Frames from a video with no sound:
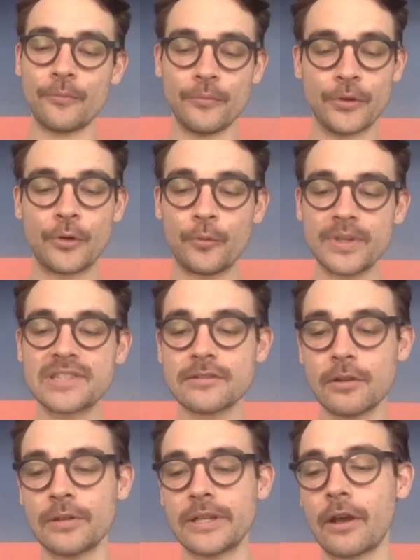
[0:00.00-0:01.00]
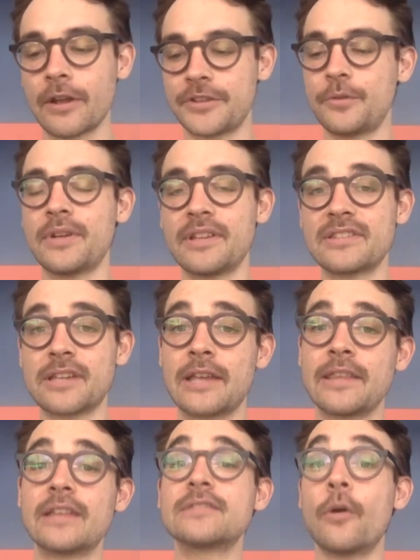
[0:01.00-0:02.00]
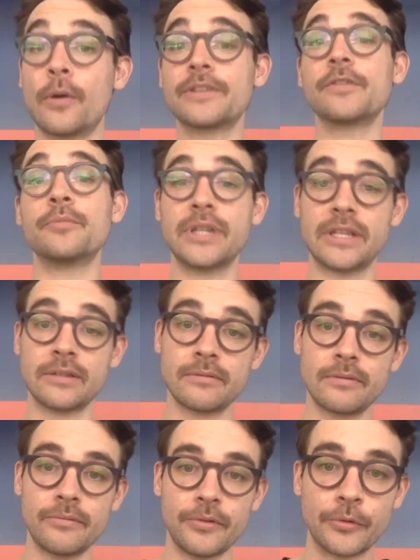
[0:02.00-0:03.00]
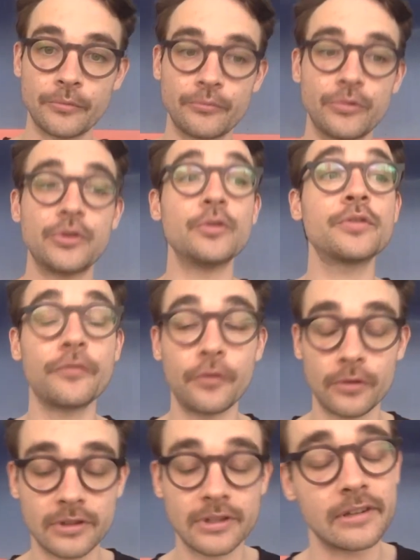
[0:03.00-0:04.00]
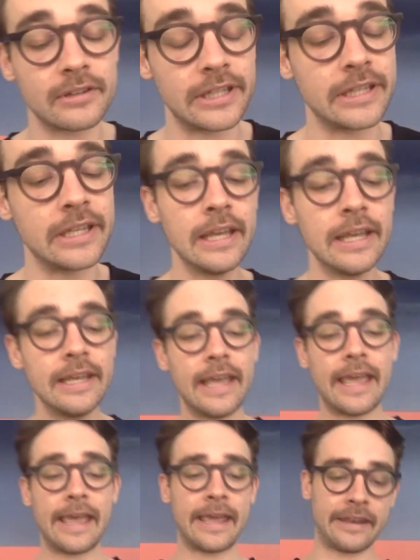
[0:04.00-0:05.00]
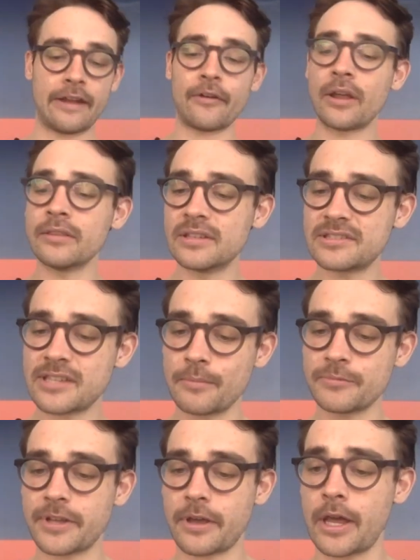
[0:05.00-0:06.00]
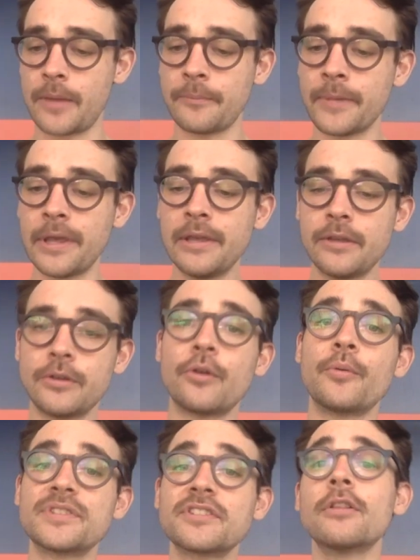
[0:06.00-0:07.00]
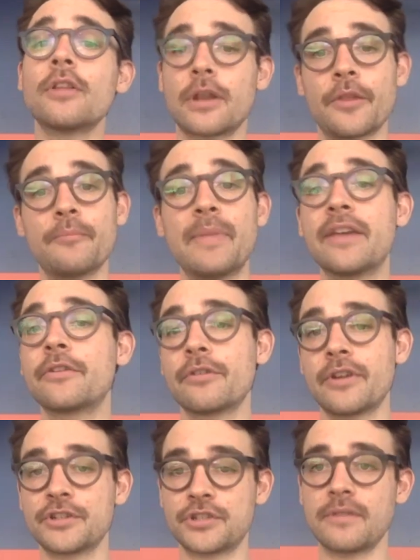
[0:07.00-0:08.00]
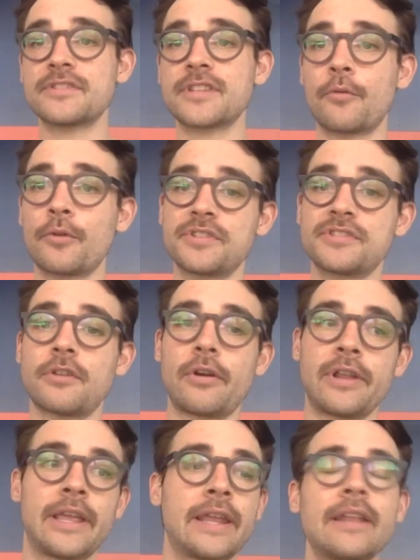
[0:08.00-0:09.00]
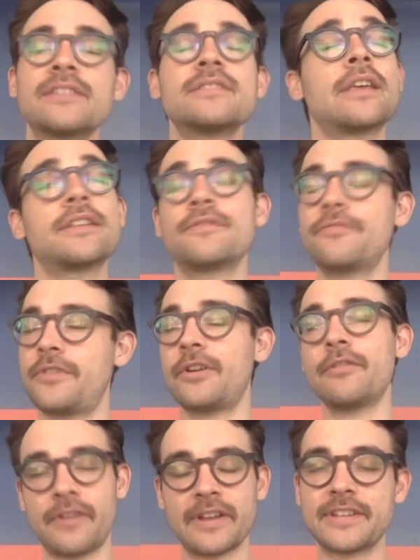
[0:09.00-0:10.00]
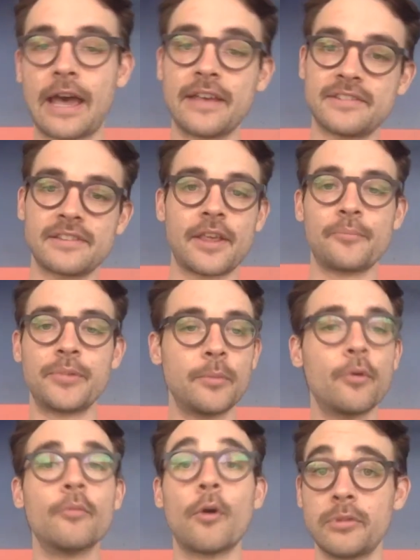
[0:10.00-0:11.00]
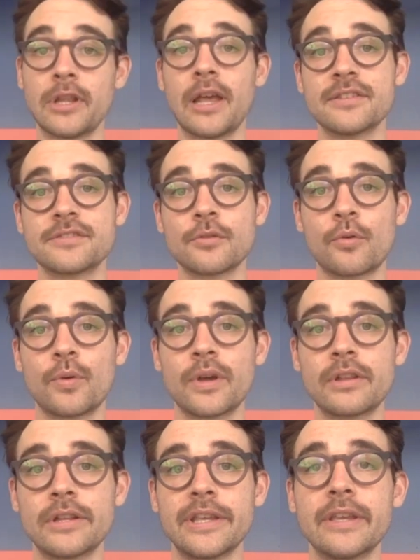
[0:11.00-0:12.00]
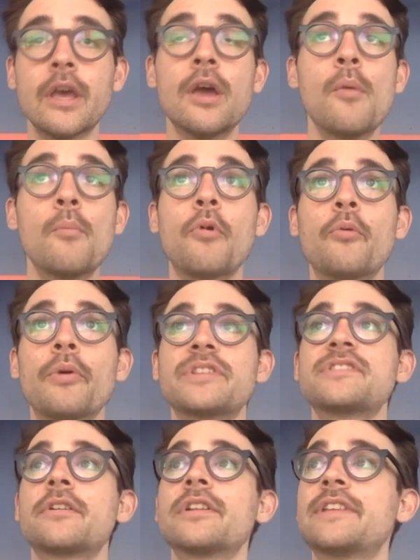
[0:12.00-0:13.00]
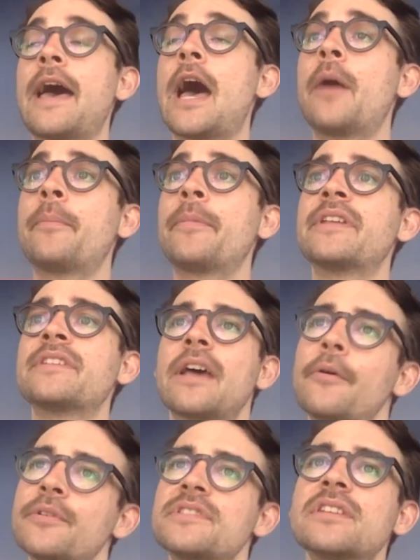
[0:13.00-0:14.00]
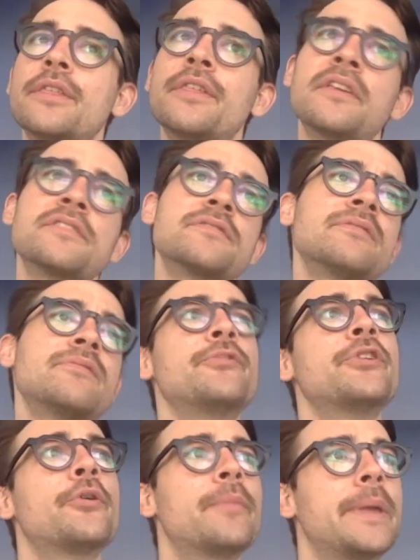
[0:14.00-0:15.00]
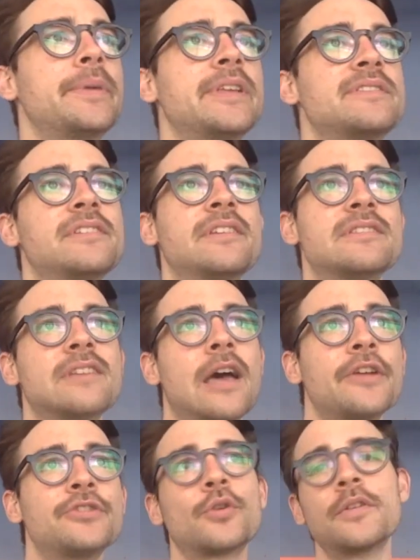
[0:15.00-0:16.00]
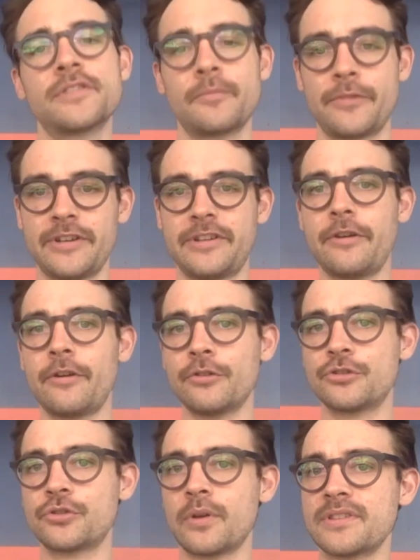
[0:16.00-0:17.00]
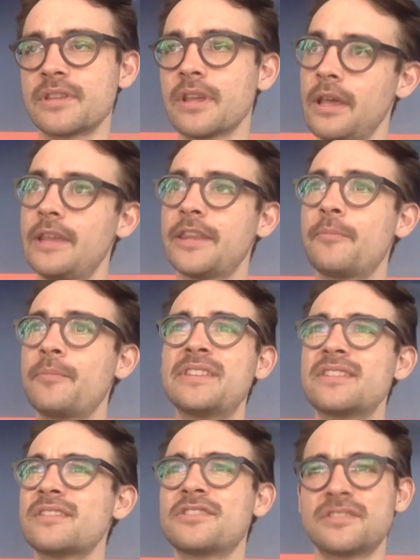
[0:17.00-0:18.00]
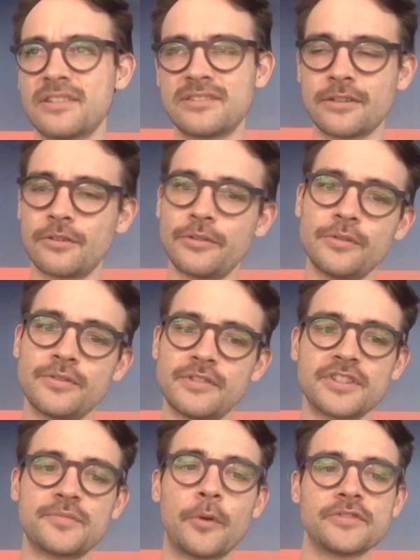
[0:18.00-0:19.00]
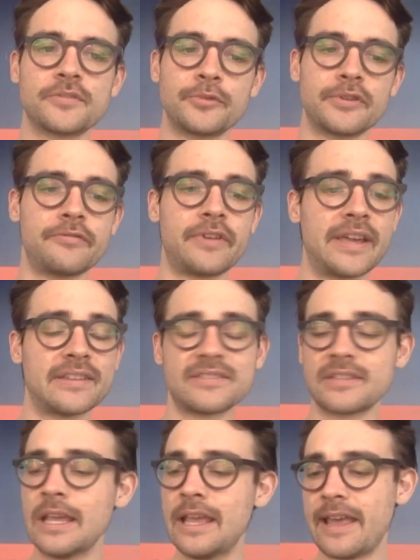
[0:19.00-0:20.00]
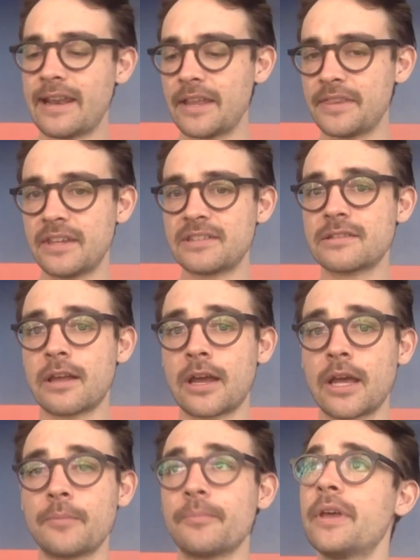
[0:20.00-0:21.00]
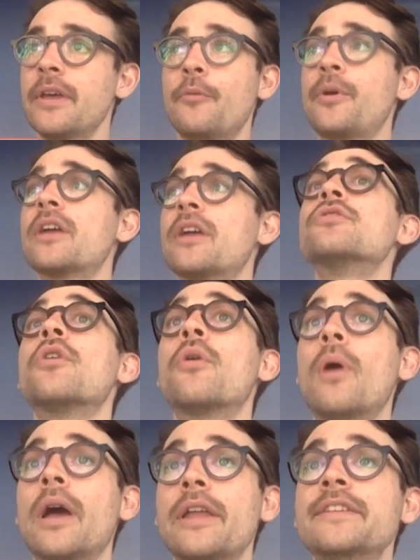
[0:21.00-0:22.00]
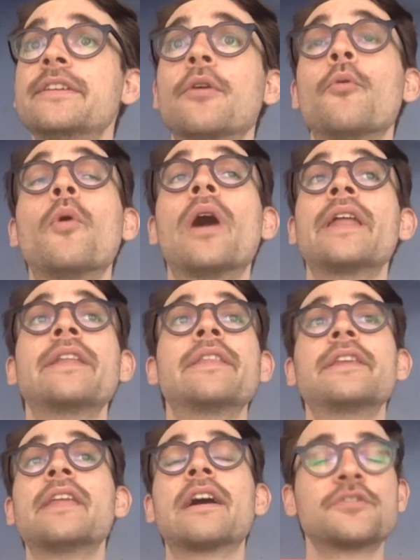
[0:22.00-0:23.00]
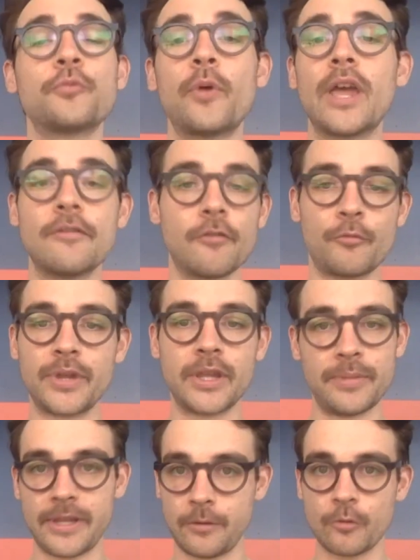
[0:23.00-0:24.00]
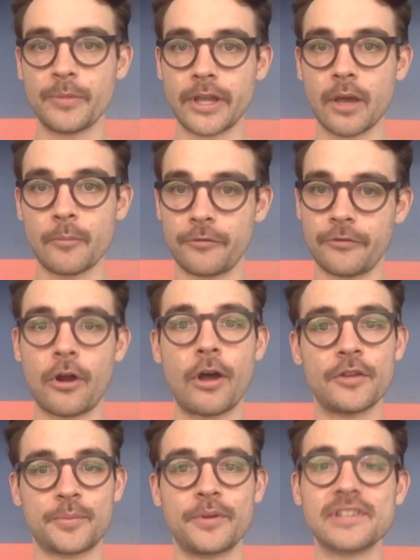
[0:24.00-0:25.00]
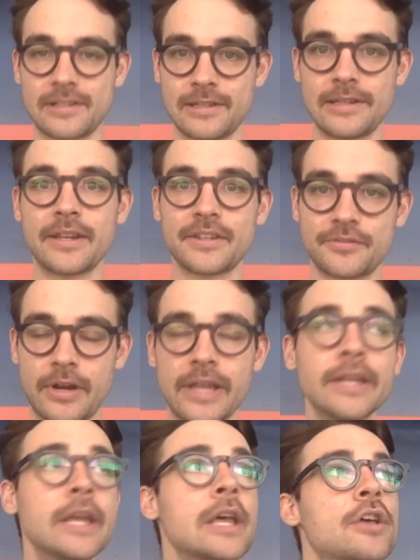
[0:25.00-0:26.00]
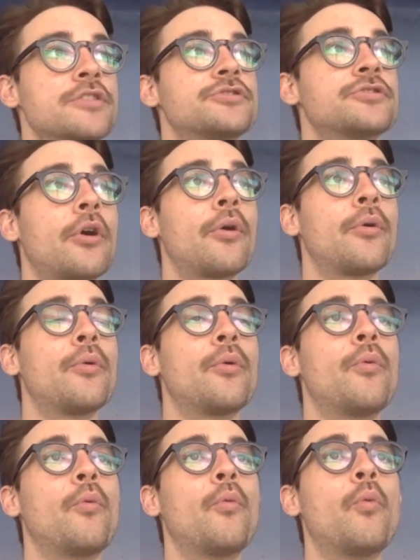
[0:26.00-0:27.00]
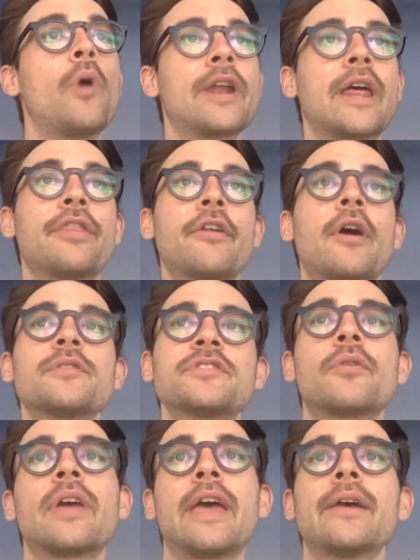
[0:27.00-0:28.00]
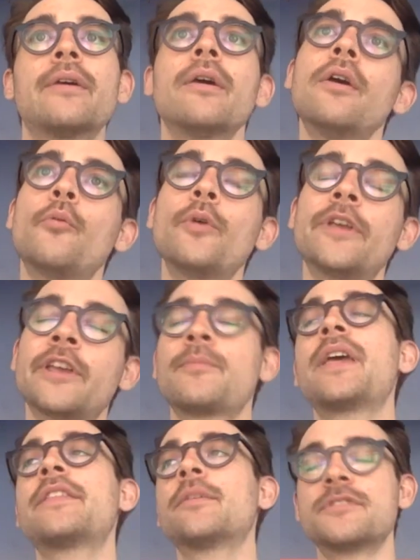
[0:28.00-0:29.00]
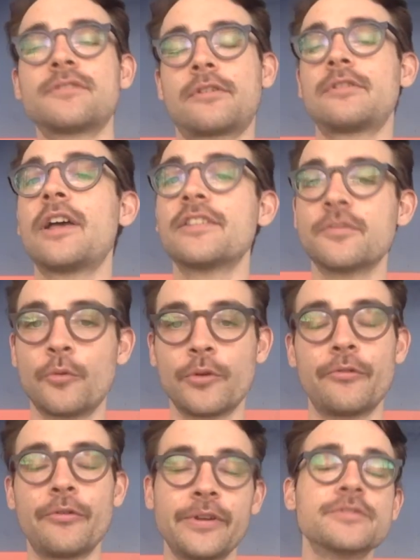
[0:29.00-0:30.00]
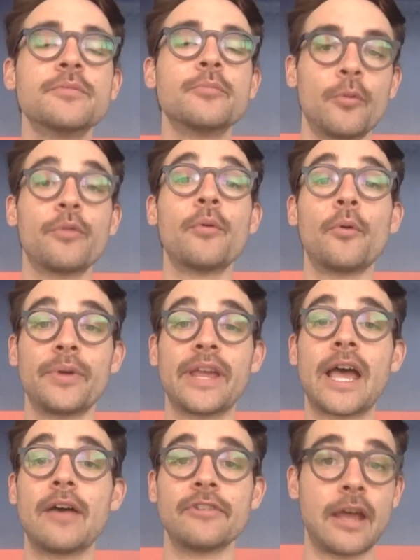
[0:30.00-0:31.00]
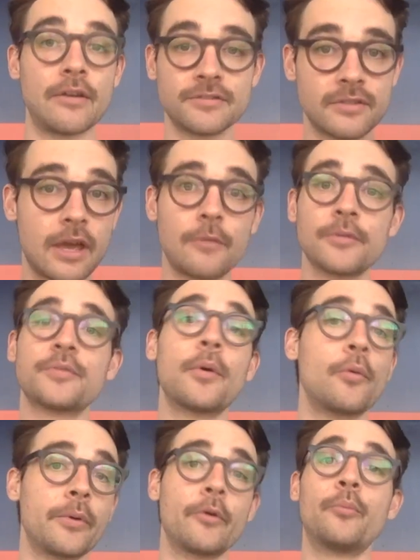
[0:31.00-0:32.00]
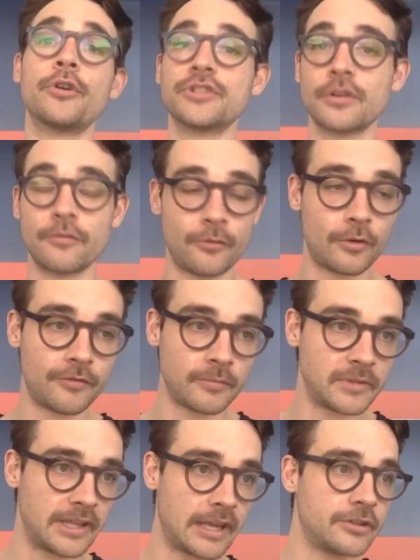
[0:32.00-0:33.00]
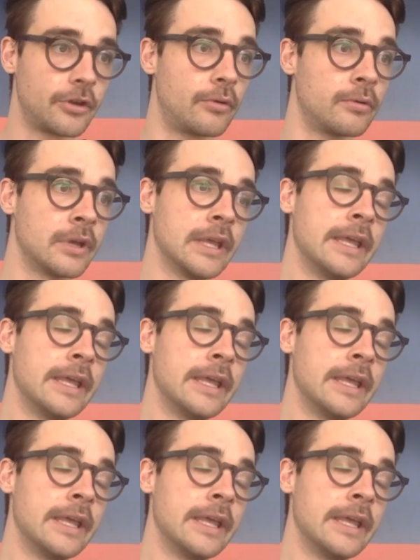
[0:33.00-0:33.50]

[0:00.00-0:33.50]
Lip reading: We slowly got to a design that's going to be, useful clinically. And around the same time, we saw a lot of the maker initiatives that were starting, and it's very fantastic that people mobilize so quickly. But what started to happen is I would see things, maybe it's a design choice or material choice. That means it's just a single-use disposable device. And at this time, we had no idea when the next wave of PPE would be coming for hospitals and clinics, right? So what I thought was, okay, we can make them sterilizable and reusable with what we have in-house. So that was what we were pushing for from the get-go.